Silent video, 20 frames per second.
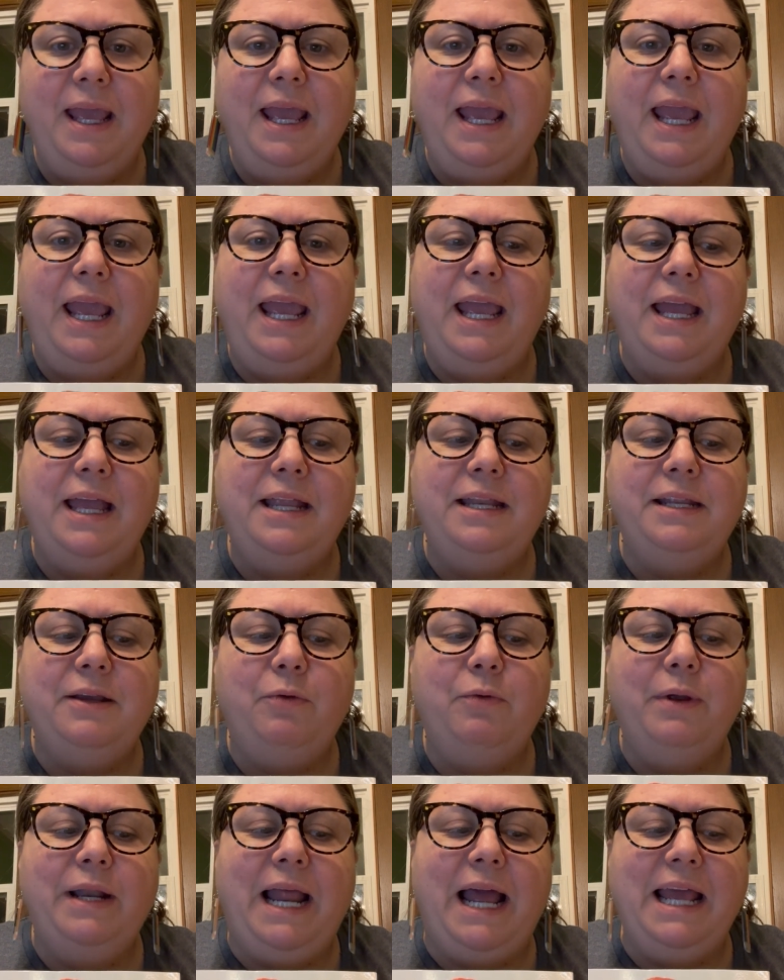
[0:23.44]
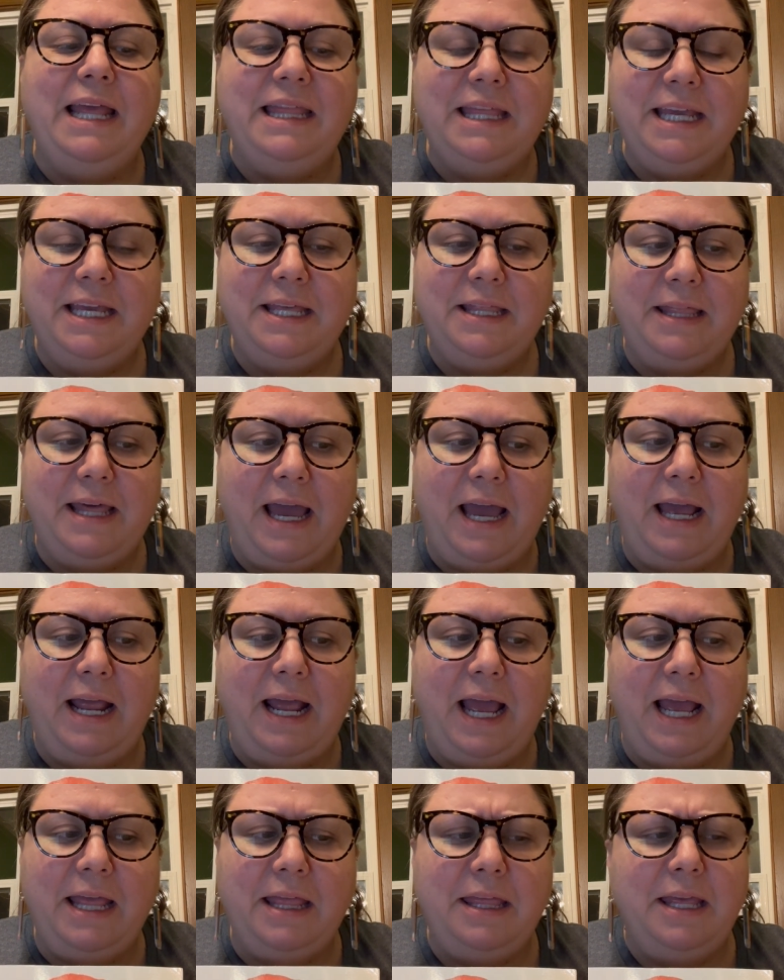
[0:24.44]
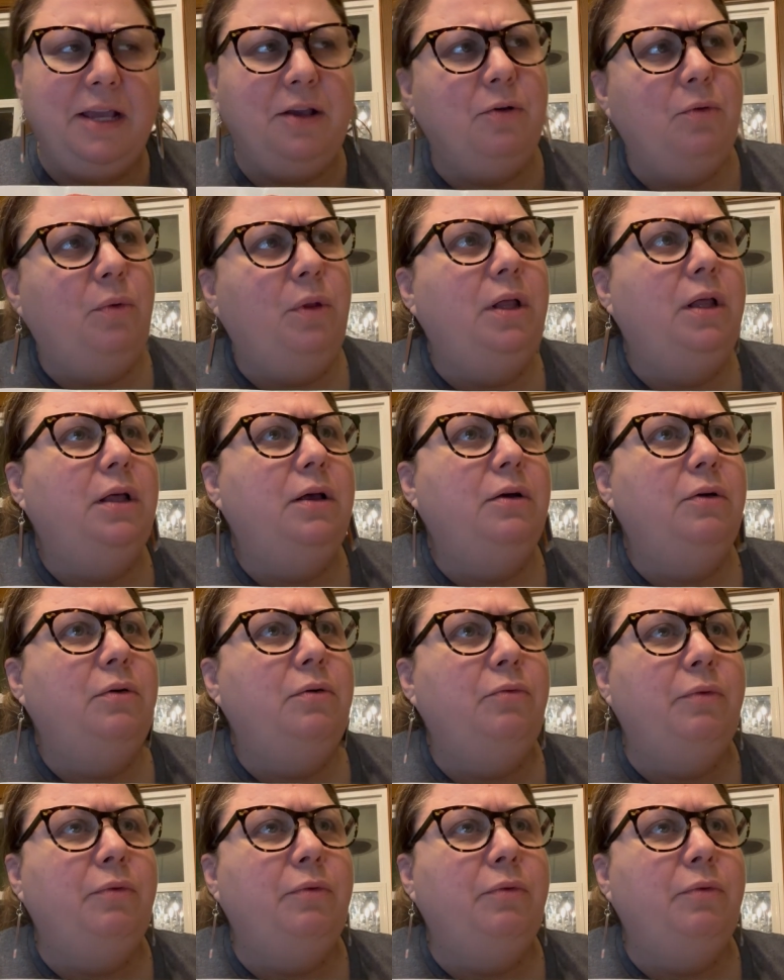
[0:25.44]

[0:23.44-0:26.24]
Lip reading: And when I think of that, I think, well,